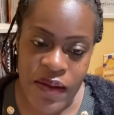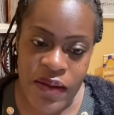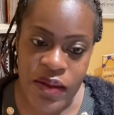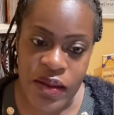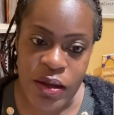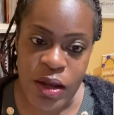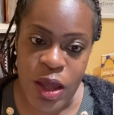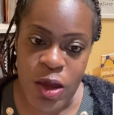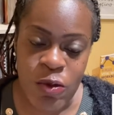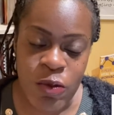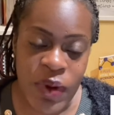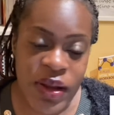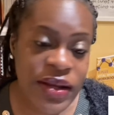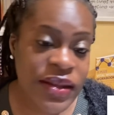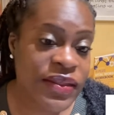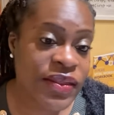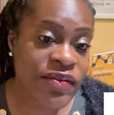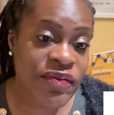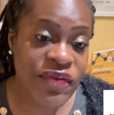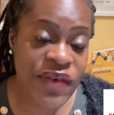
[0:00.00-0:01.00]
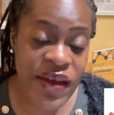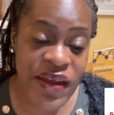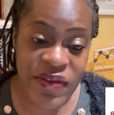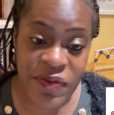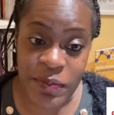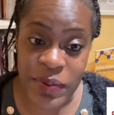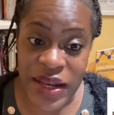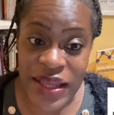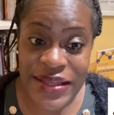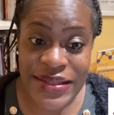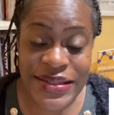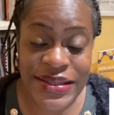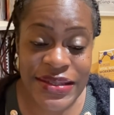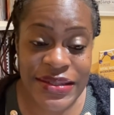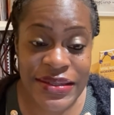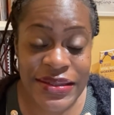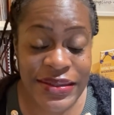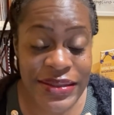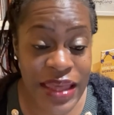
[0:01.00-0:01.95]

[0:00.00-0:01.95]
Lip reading: You know, one of the first places